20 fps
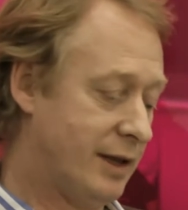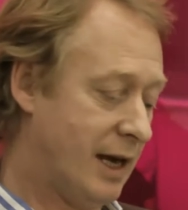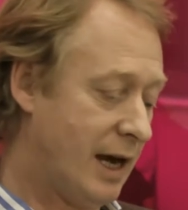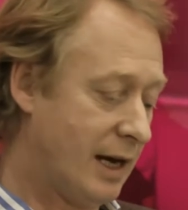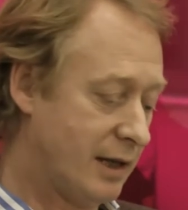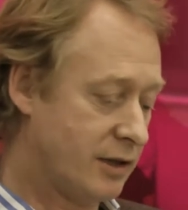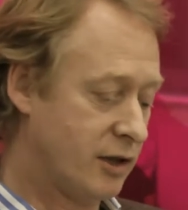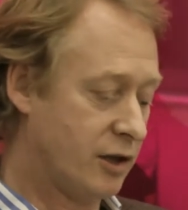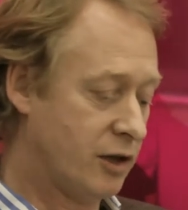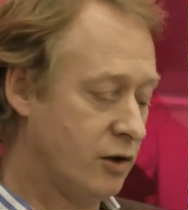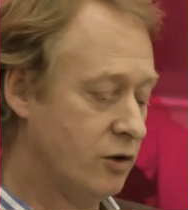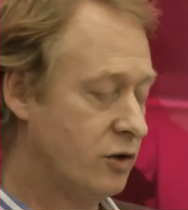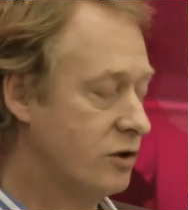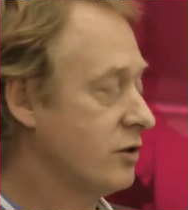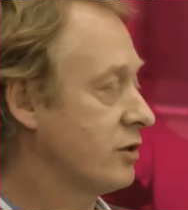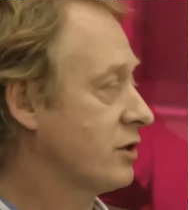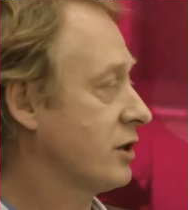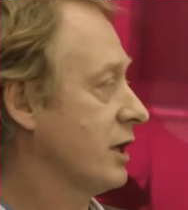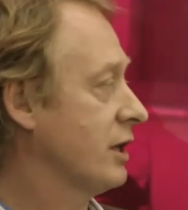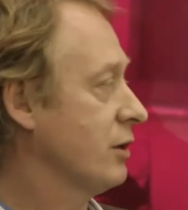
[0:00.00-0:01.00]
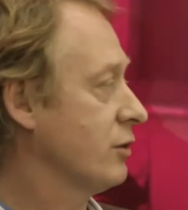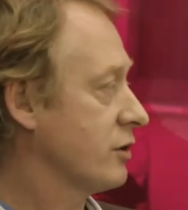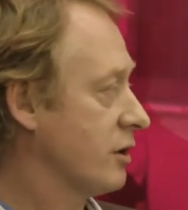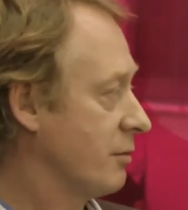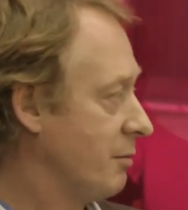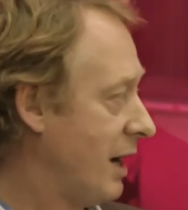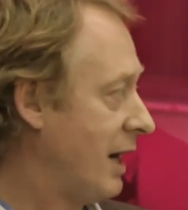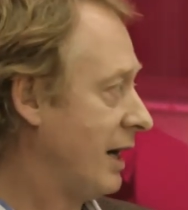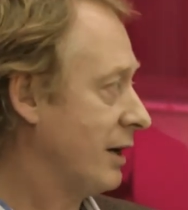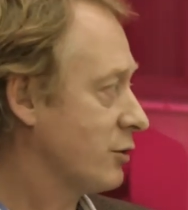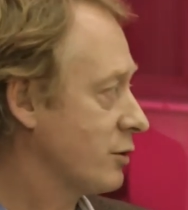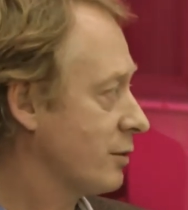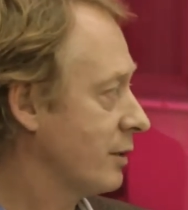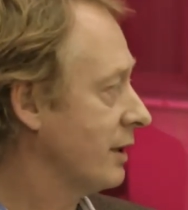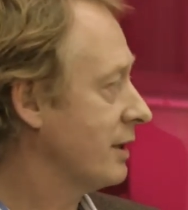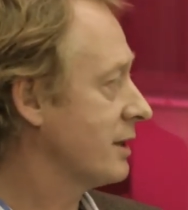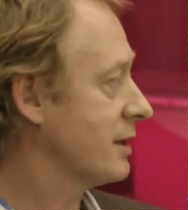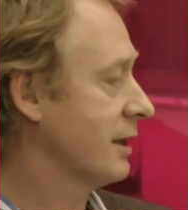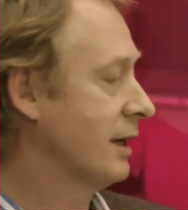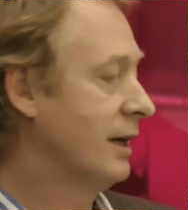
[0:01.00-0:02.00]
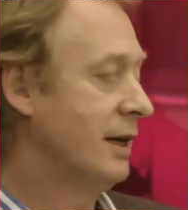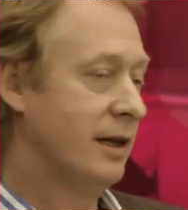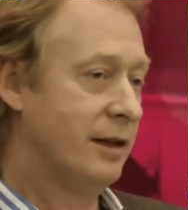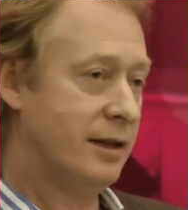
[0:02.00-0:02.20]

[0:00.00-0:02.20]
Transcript: The execution skills, the management,